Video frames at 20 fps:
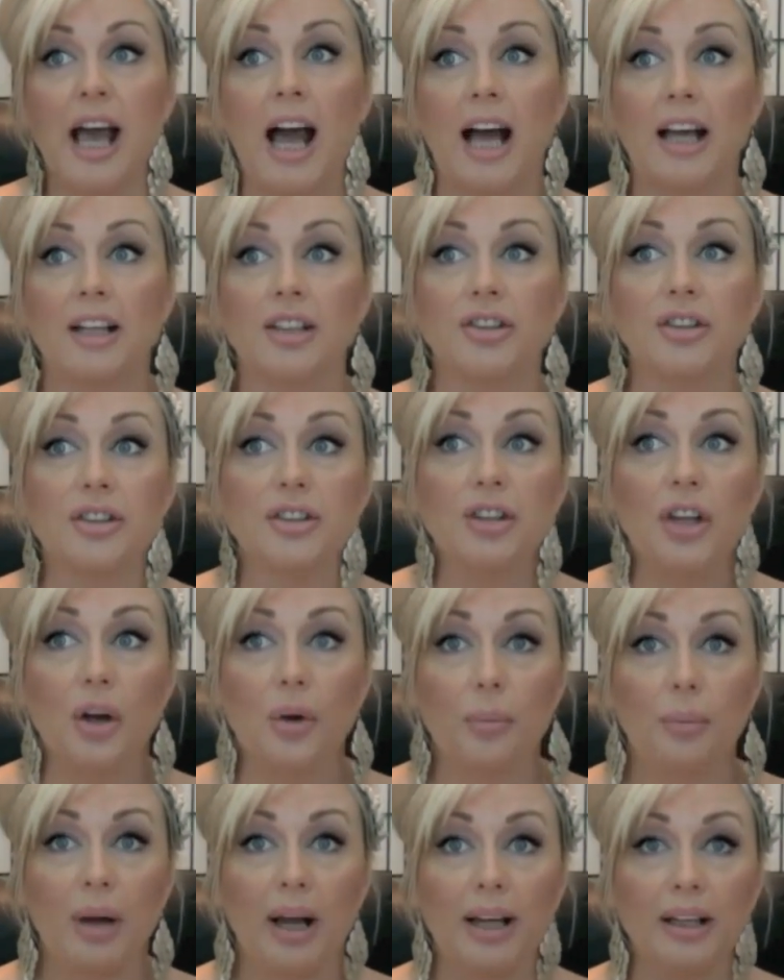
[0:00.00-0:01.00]
as you
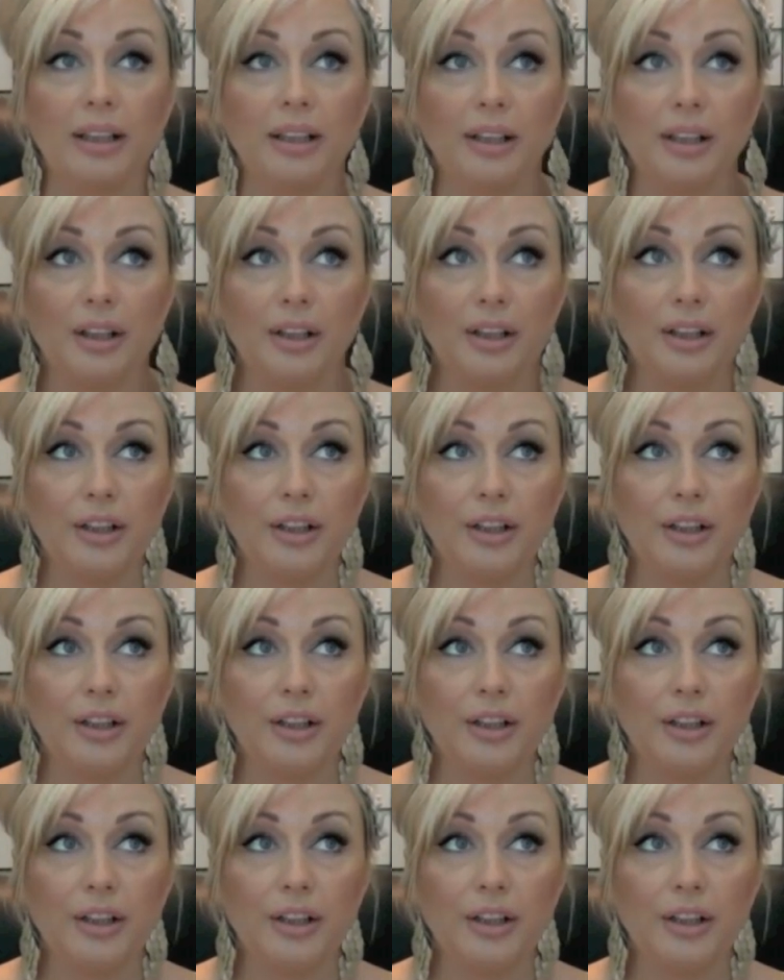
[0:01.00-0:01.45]
know, my